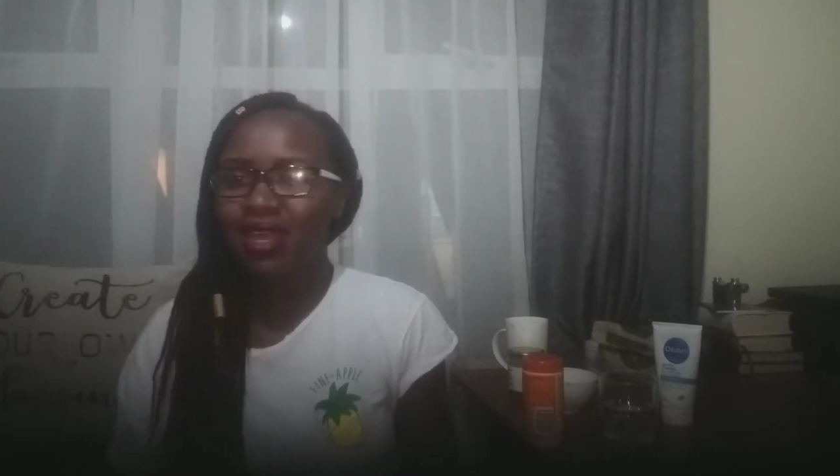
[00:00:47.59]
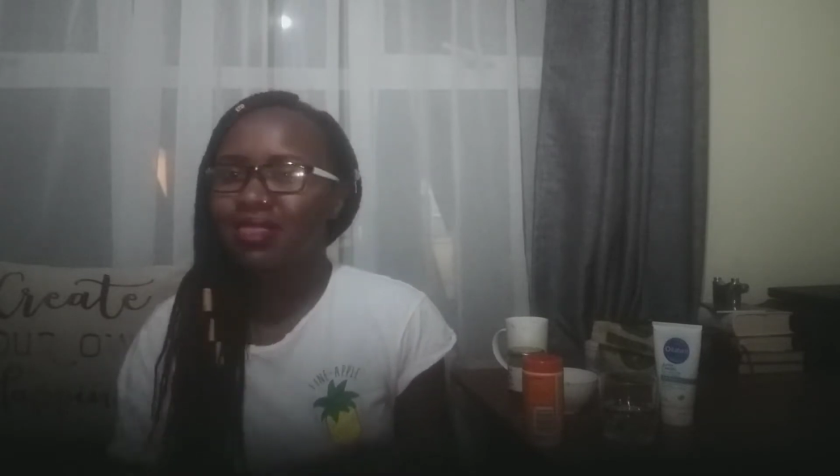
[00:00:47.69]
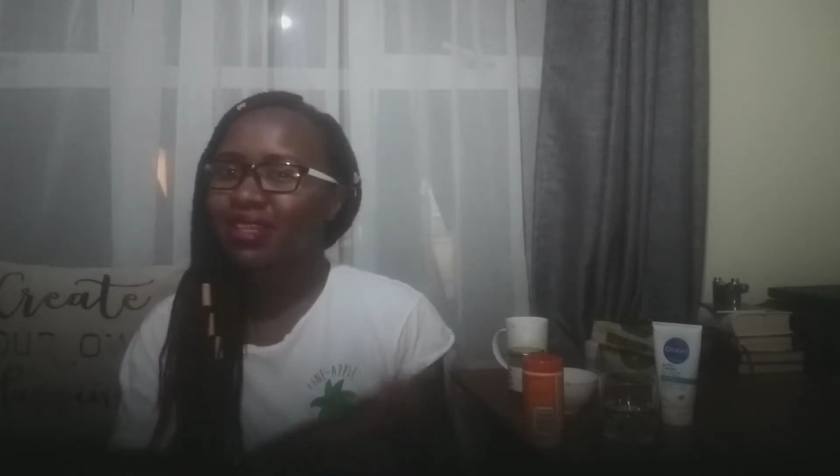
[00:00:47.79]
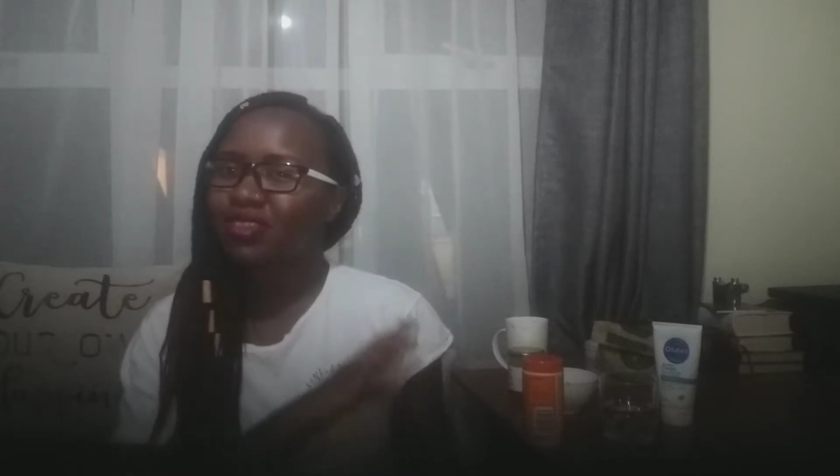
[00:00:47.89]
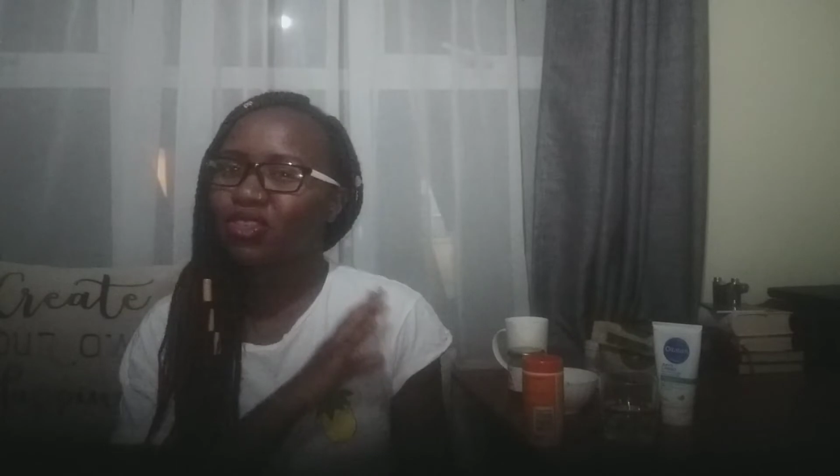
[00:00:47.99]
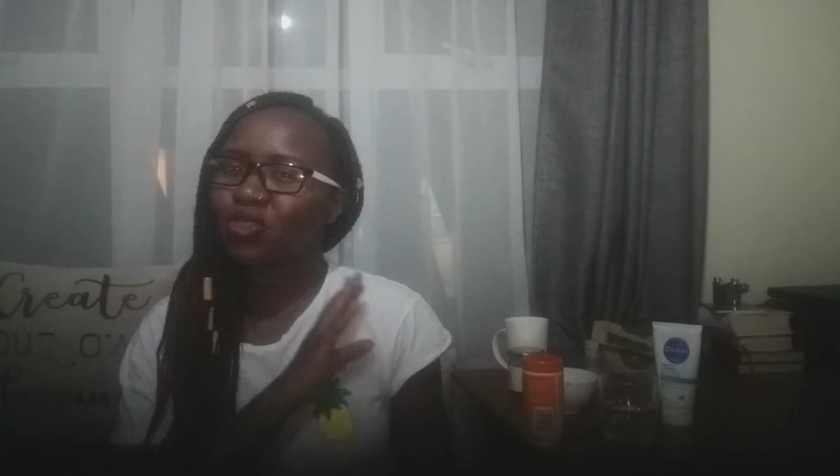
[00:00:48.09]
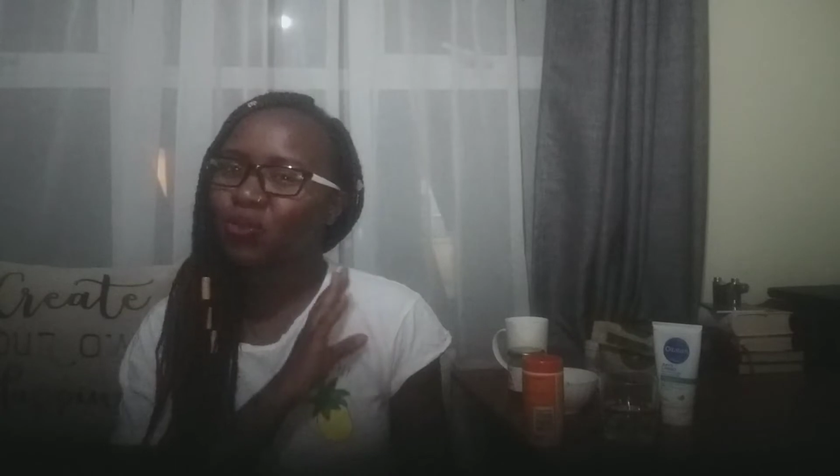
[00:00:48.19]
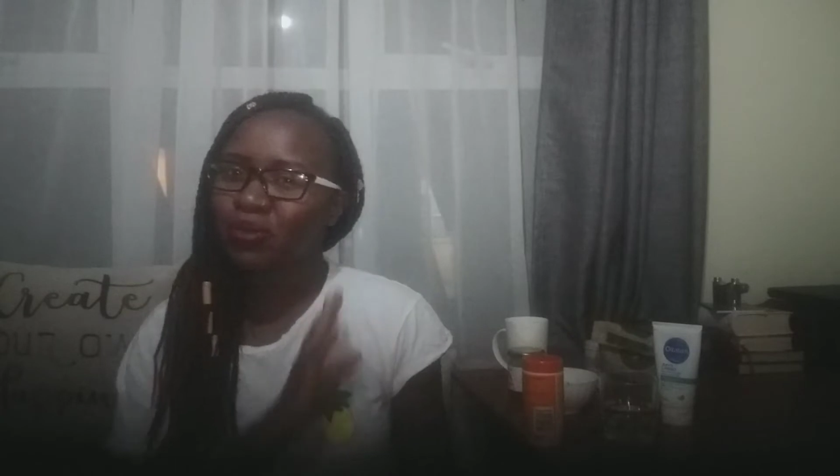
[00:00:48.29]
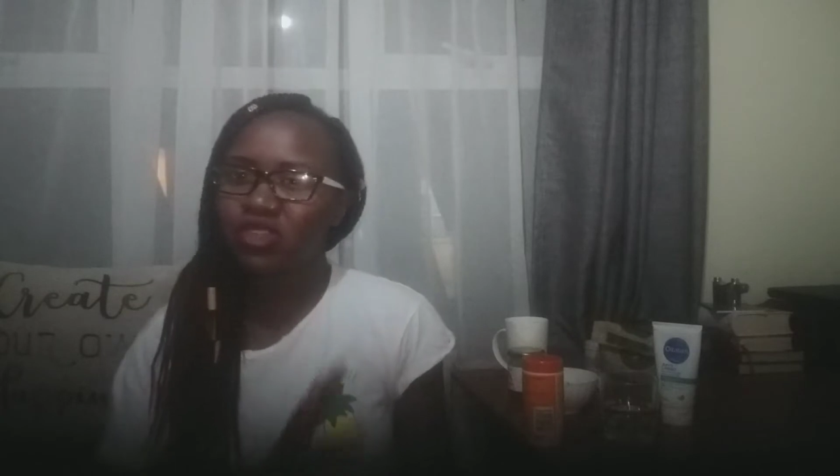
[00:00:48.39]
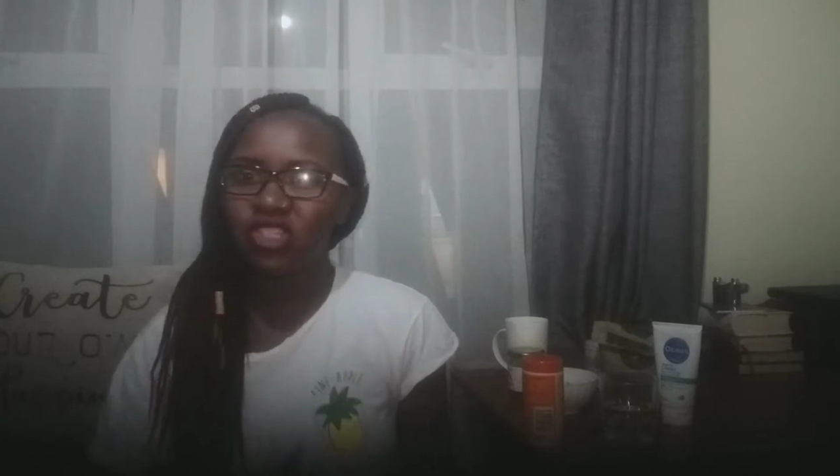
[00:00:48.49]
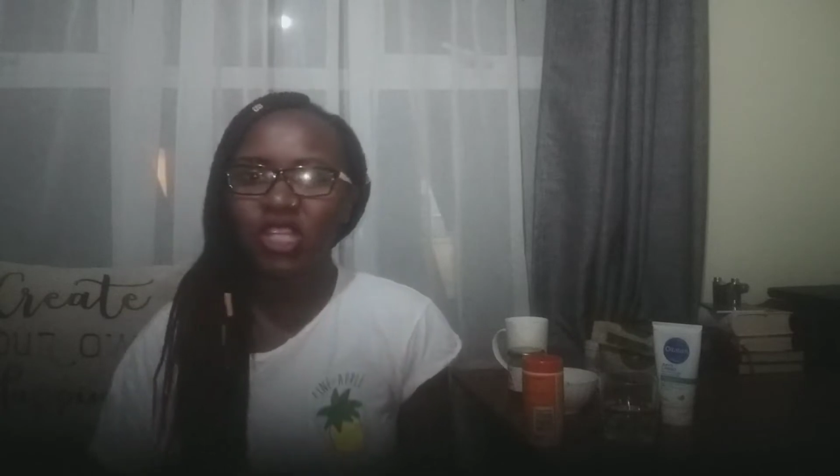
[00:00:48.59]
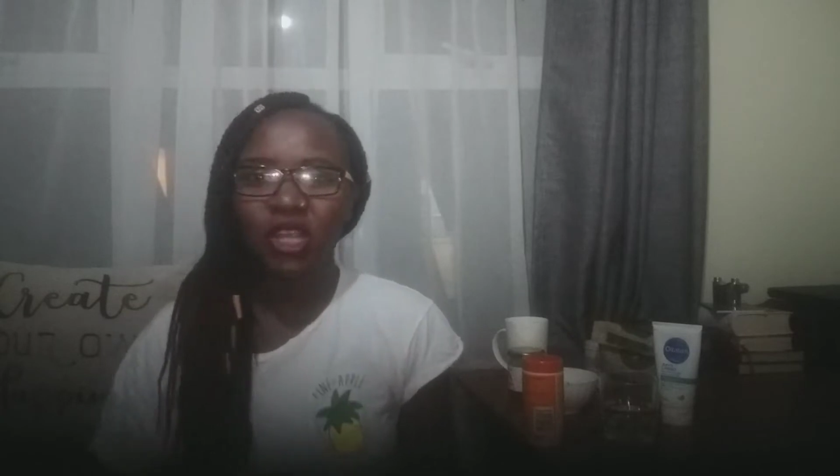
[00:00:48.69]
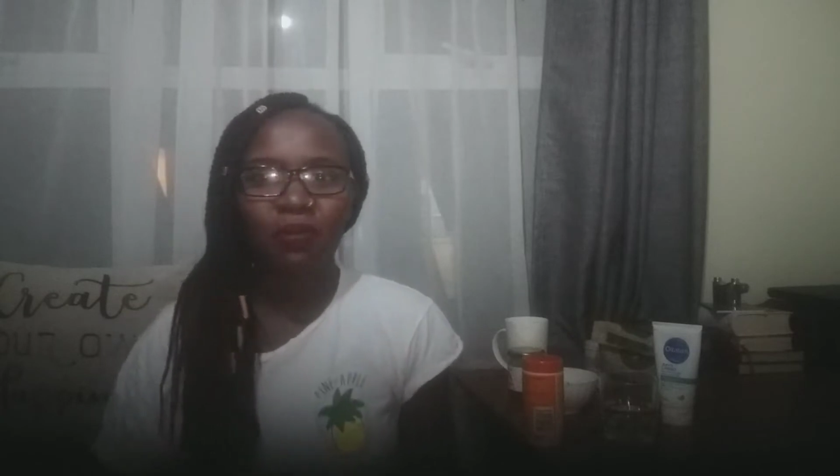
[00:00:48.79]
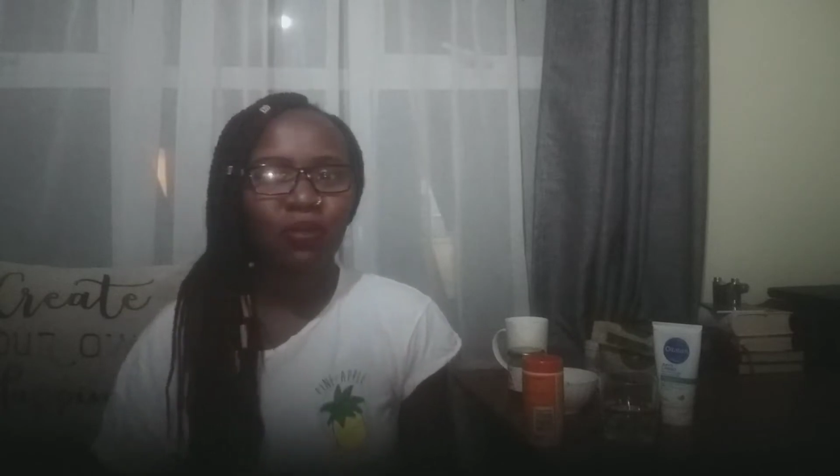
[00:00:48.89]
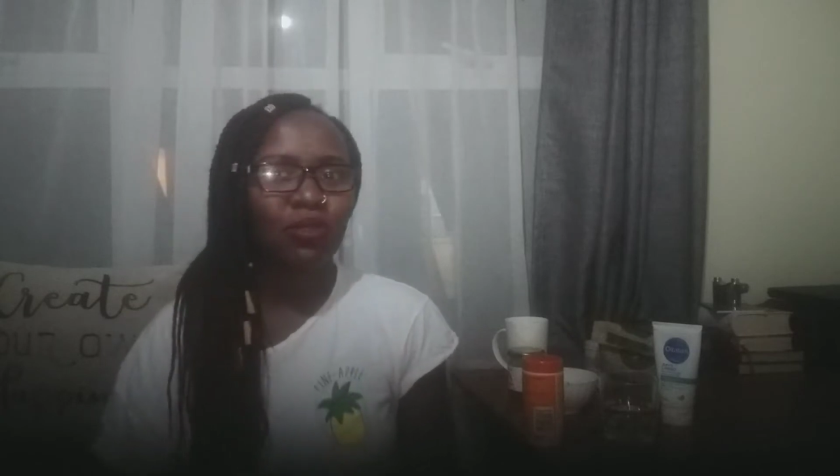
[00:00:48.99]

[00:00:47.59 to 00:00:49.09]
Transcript: that's super cheap,